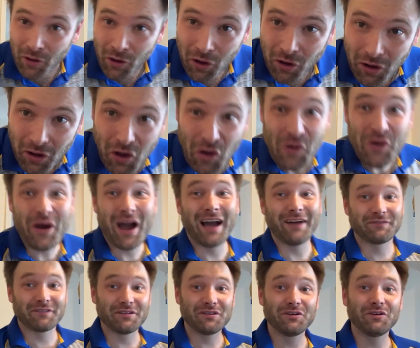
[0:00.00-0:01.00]
all you
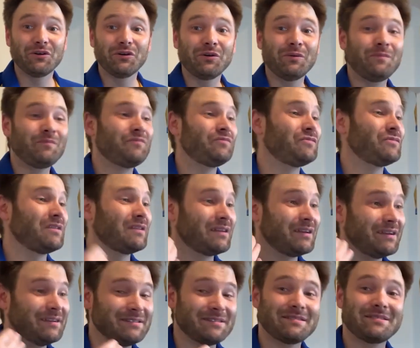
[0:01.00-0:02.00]
have to do
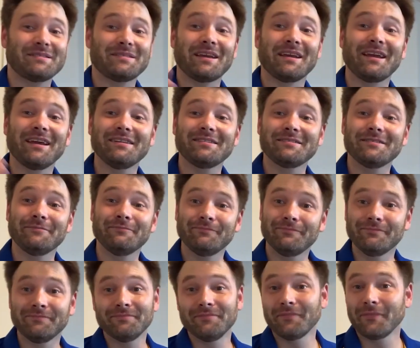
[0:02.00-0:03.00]
is sing it
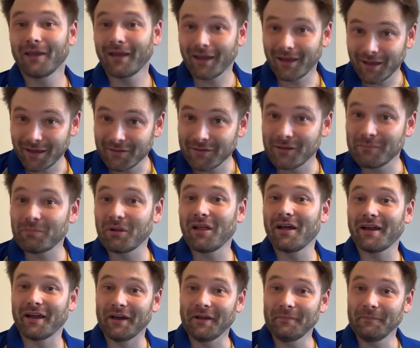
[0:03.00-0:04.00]
and then
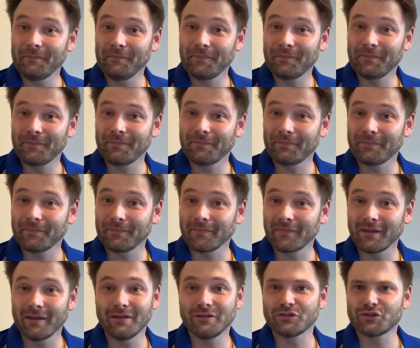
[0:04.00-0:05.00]
play it.
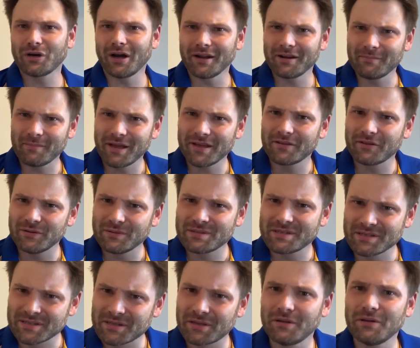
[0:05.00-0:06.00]
And try to make those
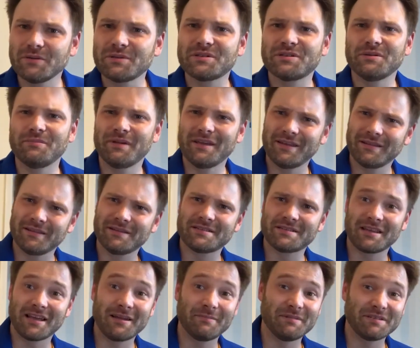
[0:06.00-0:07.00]
as close to being the
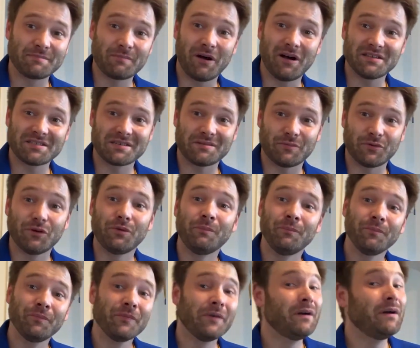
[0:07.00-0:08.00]
same as possible.
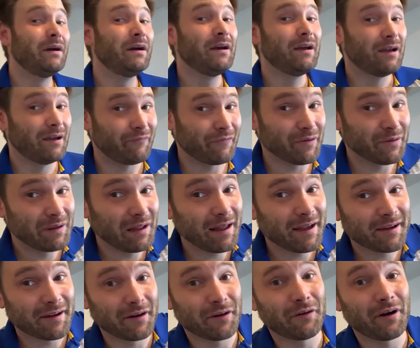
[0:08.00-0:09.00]
If you'd
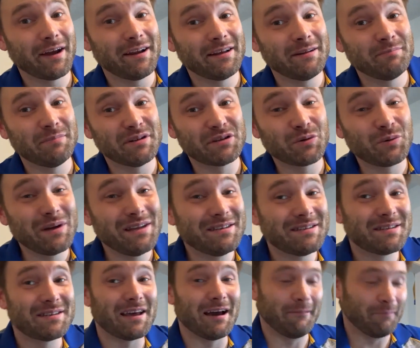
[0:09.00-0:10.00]
like a great in-between
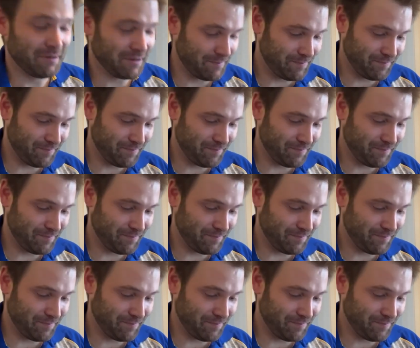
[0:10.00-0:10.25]
step,